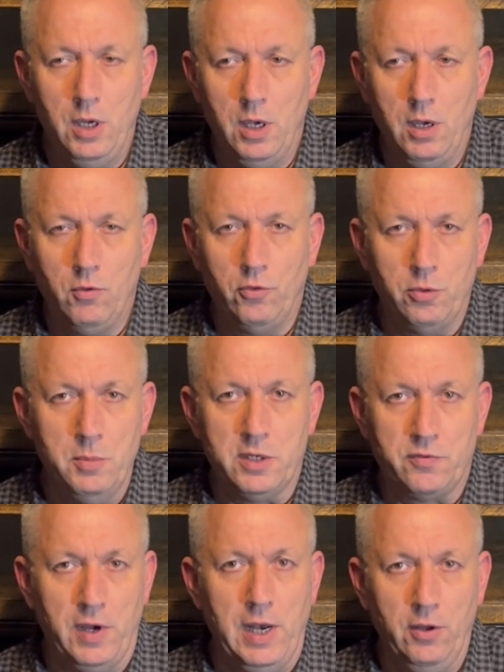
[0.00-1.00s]
I've got some
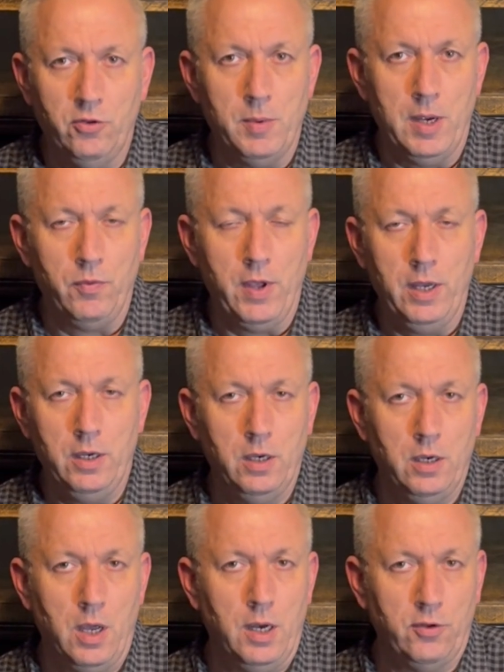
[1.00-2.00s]
mixed feelings about that,
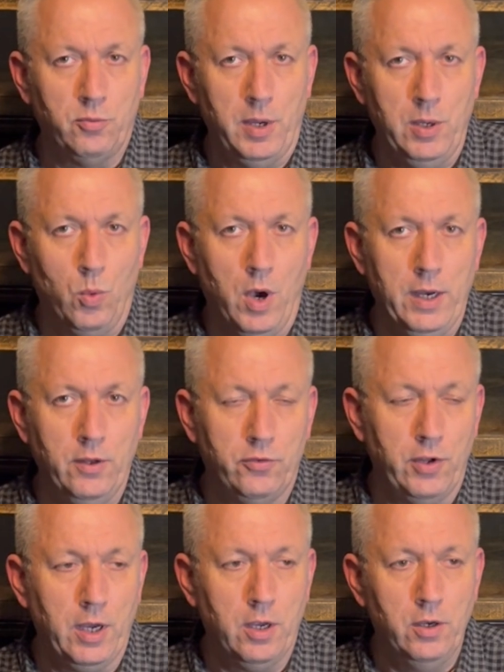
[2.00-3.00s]
and I'll explain why in a
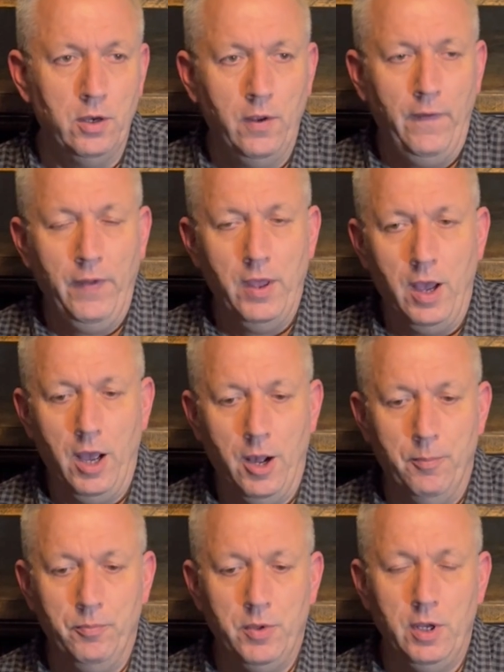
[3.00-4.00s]
second.
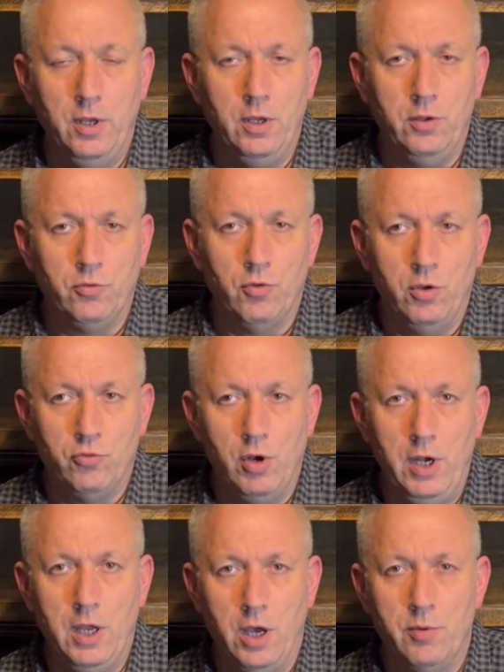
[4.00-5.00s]
It is
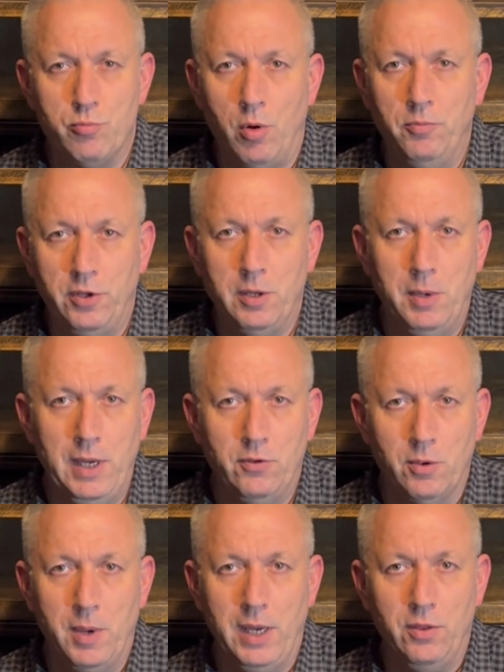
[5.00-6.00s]
really kind of prompting me
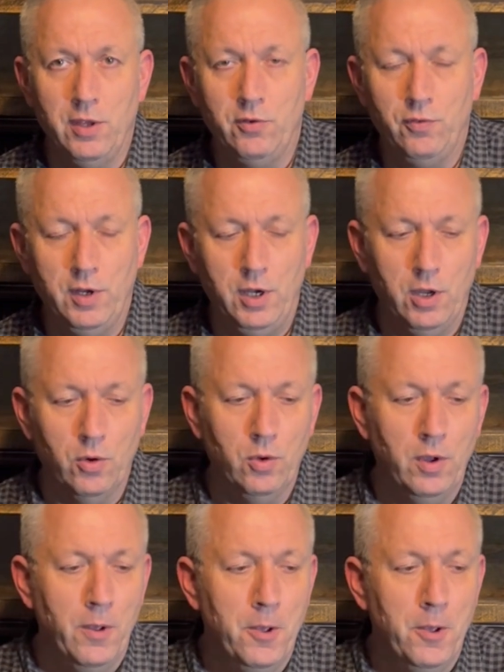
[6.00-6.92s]
to make this video.